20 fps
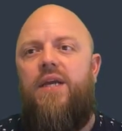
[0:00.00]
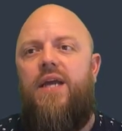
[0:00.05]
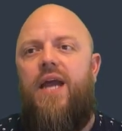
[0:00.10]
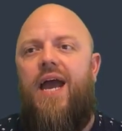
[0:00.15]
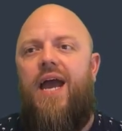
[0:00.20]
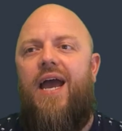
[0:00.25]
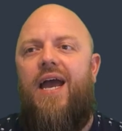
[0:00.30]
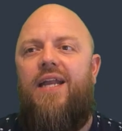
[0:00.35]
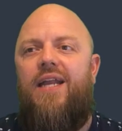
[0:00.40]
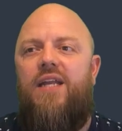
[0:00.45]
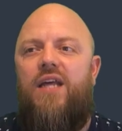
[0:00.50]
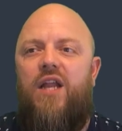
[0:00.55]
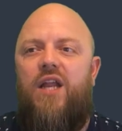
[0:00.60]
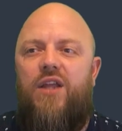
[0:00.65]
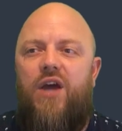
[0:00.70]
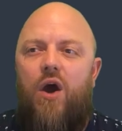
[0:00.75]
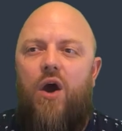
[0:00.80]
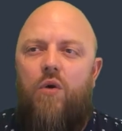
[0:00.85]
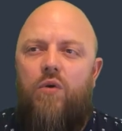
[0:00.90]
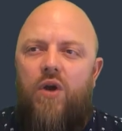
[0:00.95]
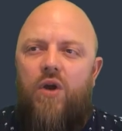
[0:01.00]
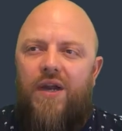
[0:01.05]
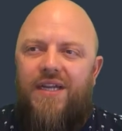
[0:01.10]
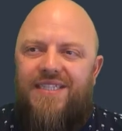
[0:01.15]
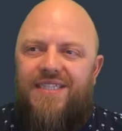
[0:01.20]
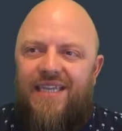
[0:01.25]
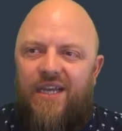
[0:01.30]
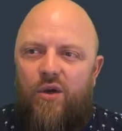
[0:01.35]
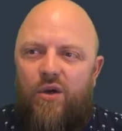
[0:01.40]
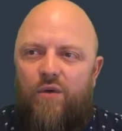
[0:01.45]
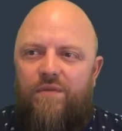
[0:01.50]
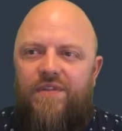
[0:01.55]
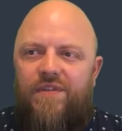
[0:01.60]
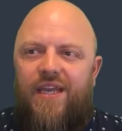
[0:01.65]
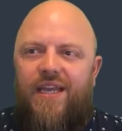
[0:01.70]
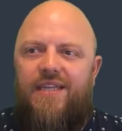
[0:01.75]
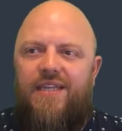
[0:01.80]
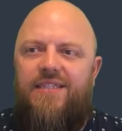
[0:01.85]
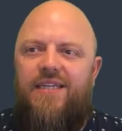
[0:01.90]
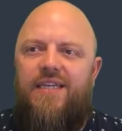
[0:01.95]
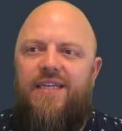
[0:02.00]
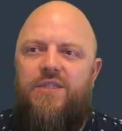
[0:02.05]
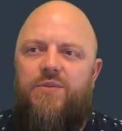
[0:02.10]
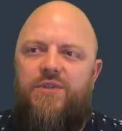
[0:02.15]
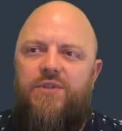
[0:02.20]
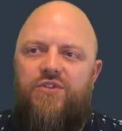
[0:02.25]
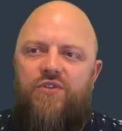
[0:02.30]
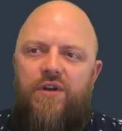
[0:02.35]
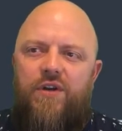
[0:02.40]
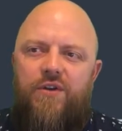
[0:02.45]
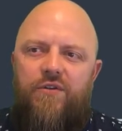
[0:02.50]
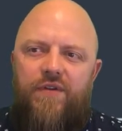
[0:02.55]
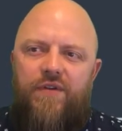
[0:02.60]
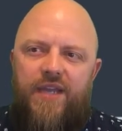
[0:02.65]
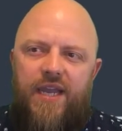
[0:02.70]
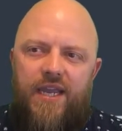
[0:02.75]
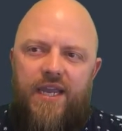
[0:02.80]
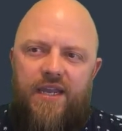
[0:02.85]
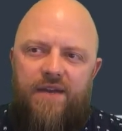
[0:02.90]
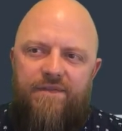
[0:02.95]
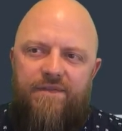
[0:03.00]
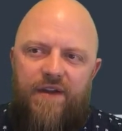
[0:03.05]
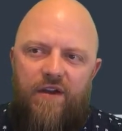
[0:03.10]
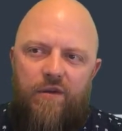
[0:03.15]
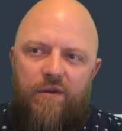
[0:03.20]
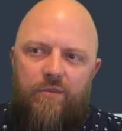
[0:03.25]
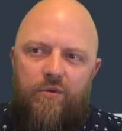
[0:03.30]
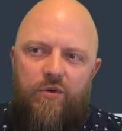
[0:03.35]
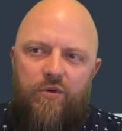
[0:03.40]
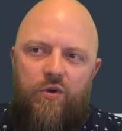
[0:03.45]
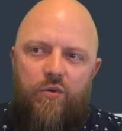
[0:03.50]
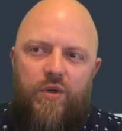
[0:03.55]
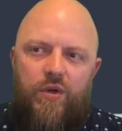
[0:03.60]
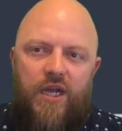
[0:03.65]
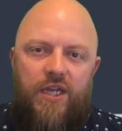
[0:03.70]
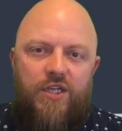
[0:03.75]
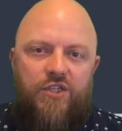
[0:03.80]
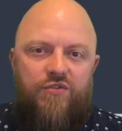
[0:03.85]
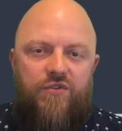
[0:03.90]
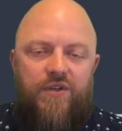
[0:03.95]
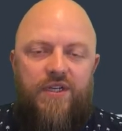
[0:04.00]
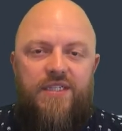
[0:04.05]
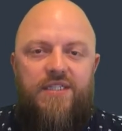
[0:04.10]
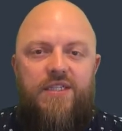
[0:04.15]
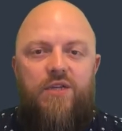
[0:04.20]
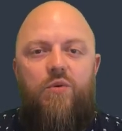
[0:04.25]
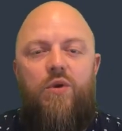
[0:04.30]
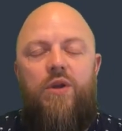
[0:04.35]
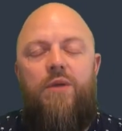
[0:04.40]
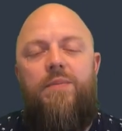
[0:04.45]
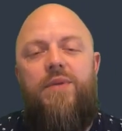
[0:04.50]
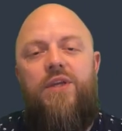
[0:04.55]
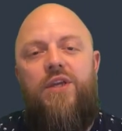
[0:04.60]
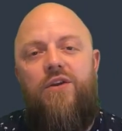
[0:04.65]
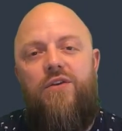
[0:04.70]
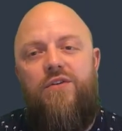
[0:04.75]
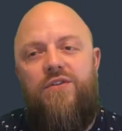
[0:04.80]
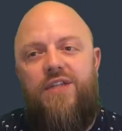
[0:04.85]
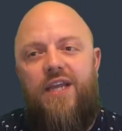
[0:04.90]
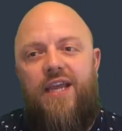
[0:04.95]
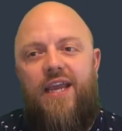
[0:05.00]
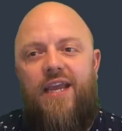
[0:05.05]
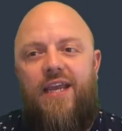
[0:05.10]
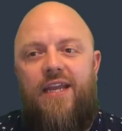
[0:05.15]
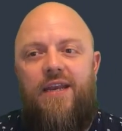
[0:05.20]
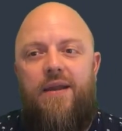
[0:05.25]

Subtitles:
And the whole idea of this is we're trying to create a variable called countries that can be used in